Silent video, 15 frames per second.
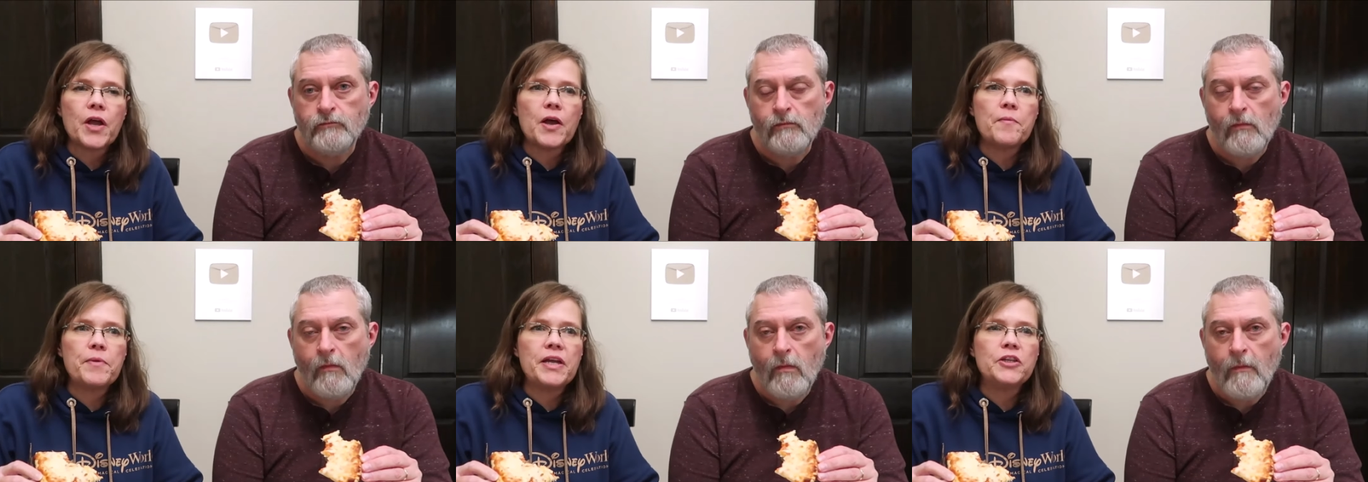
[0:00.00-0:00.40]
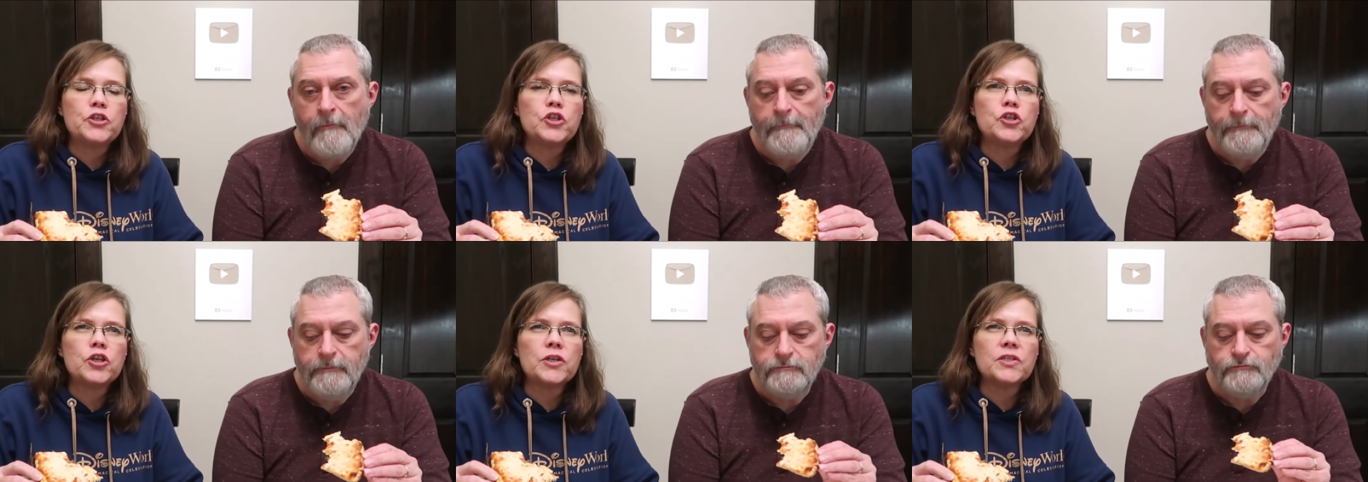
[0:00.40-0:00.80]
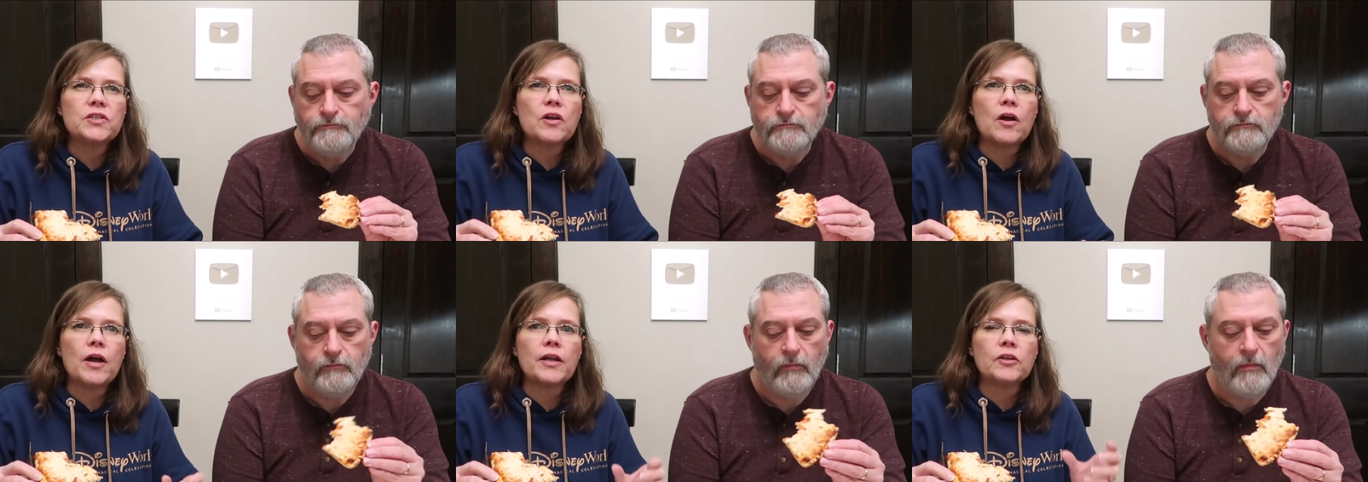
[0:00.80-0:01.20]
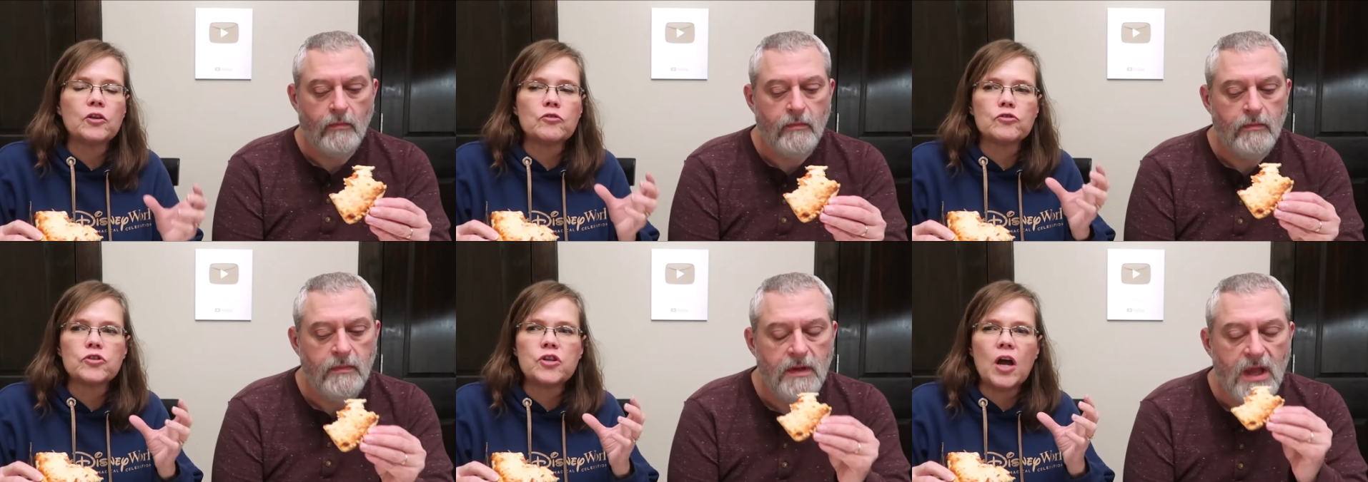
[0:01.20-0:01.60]
Speaker 1: Um, it's just not.
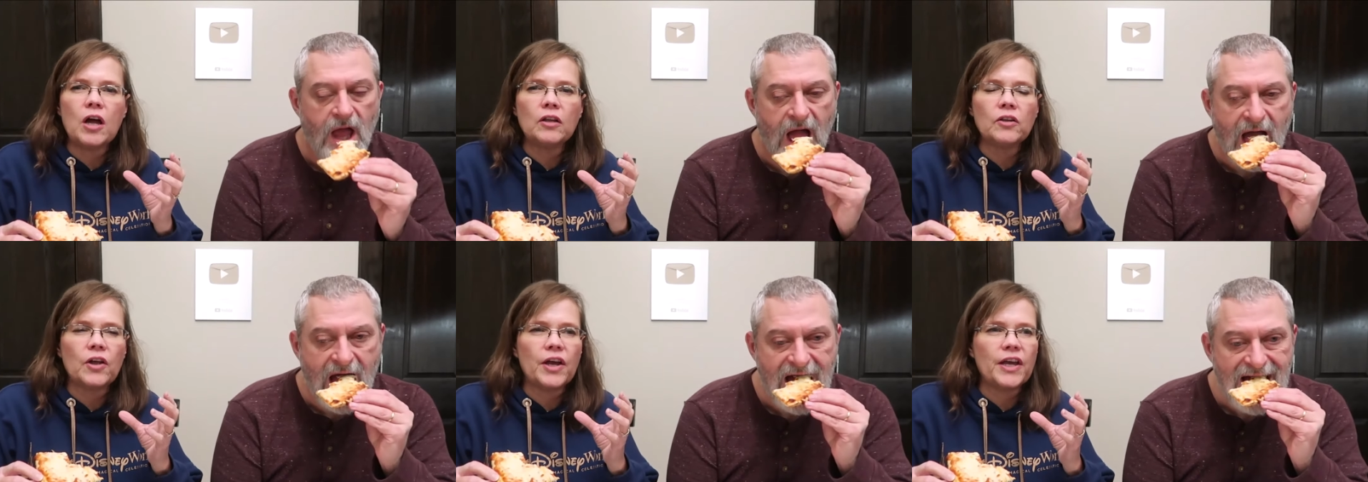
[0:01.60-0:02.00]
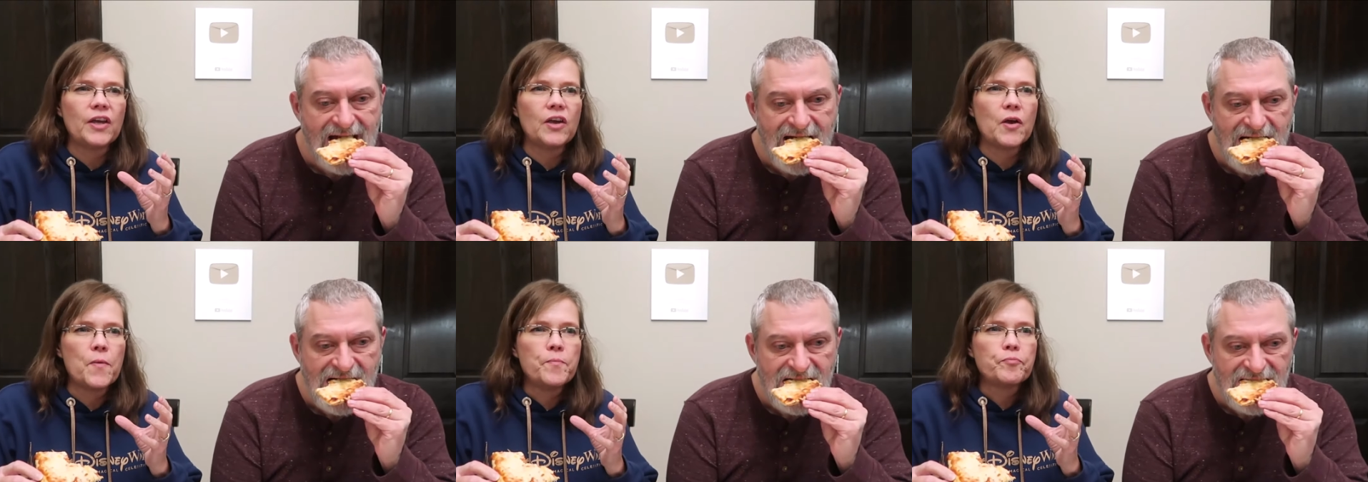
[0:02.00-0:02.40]
There's not like,